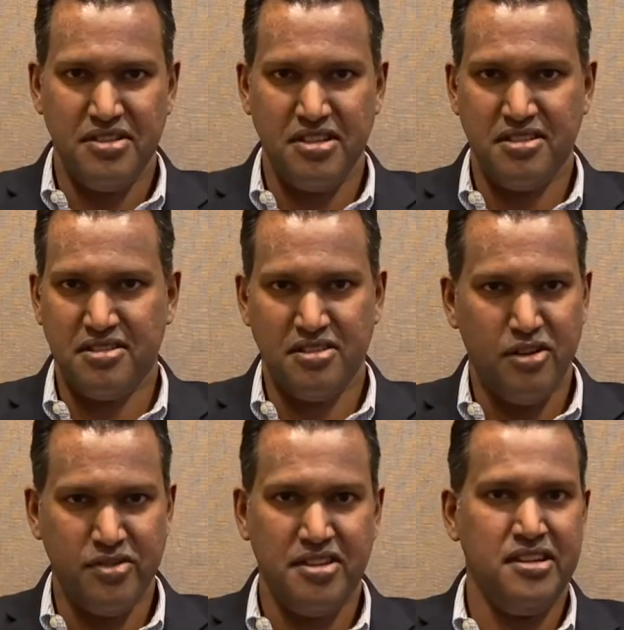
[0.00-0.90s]
Just
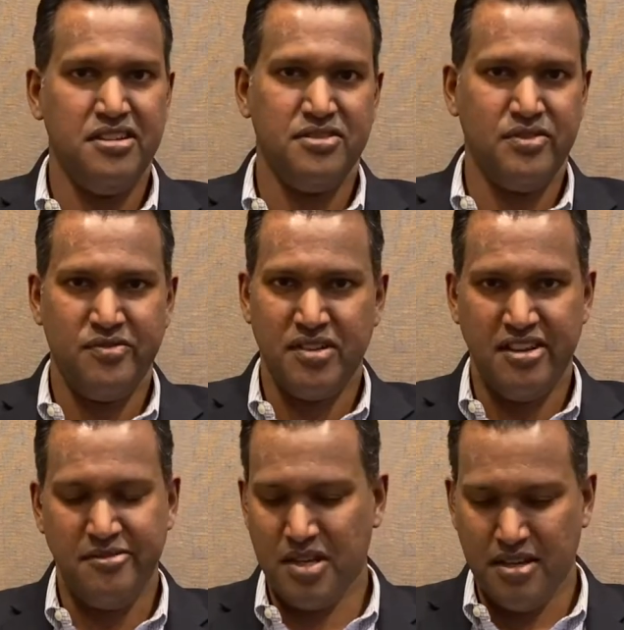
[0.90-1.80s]
over the years, we've kind
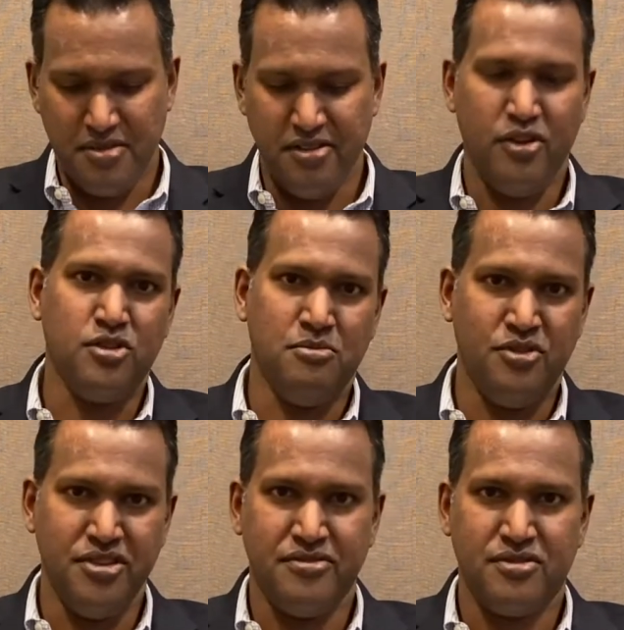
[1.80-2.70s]
of become a focal
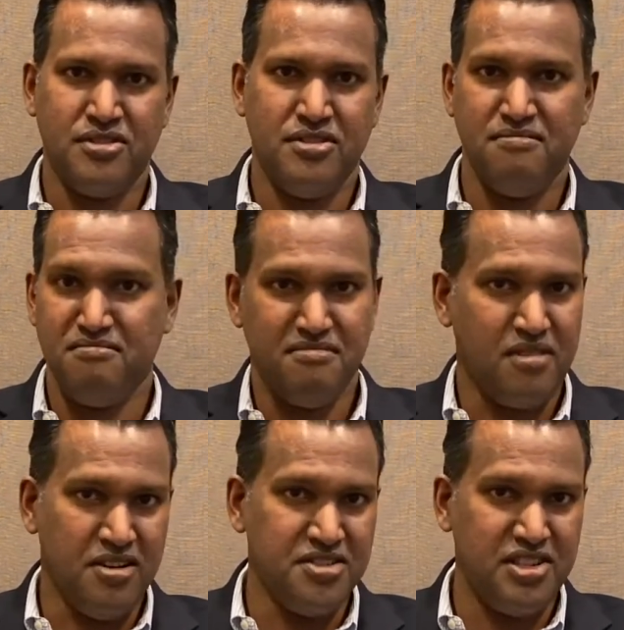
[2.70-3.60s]
point for
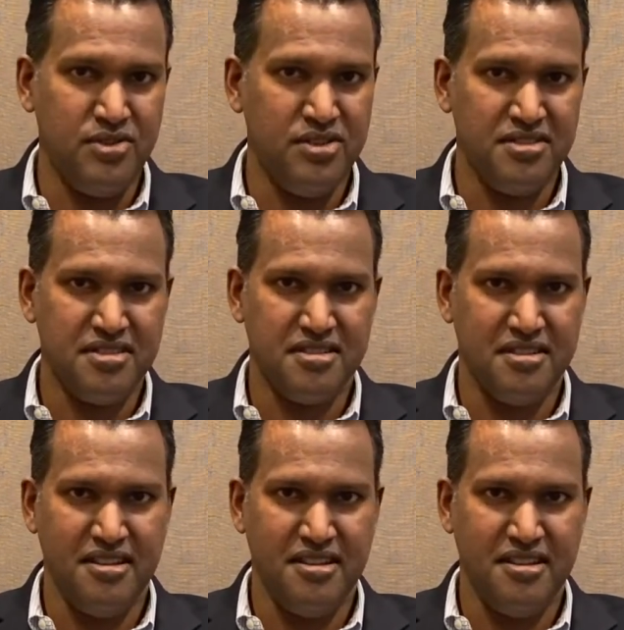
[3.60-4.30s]
all students,